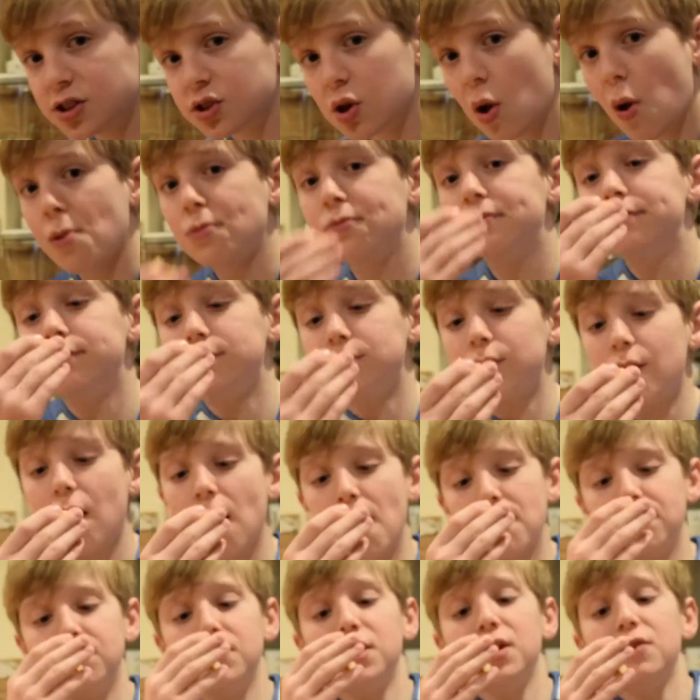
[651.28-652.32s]
So
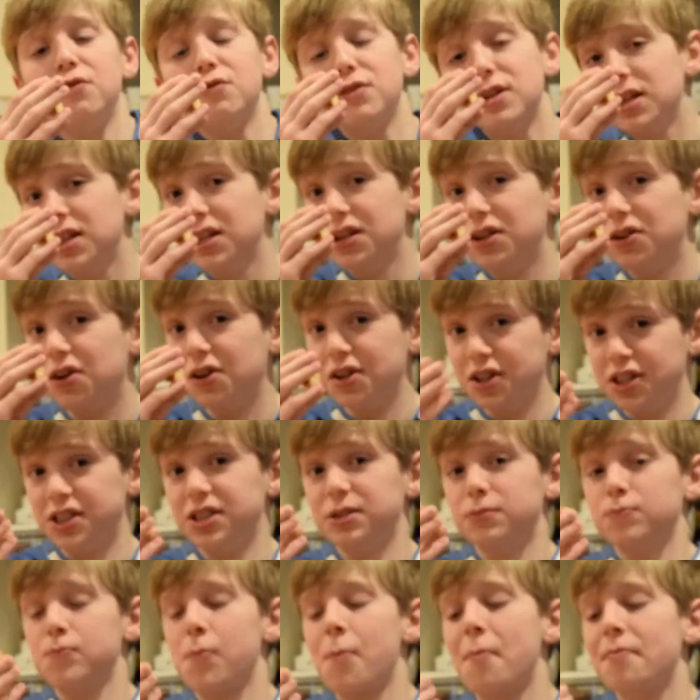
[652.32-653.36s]
they're really
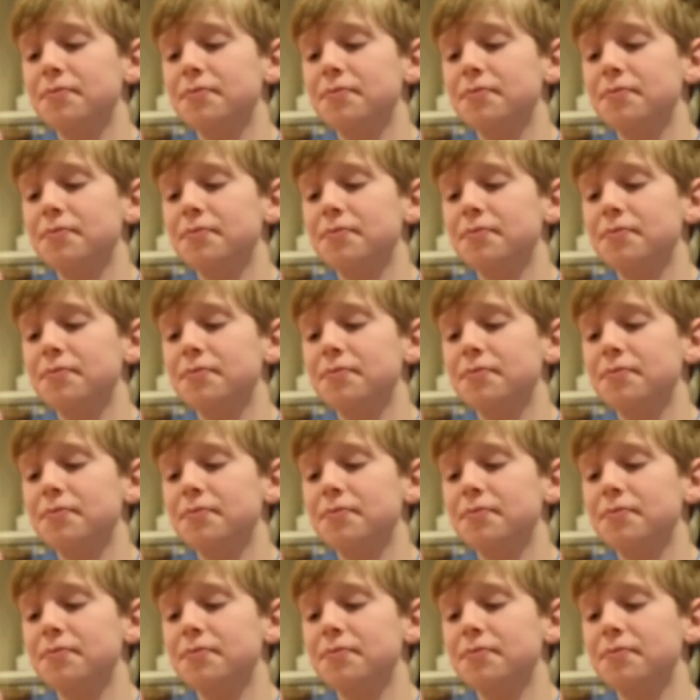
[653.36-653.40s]
nice.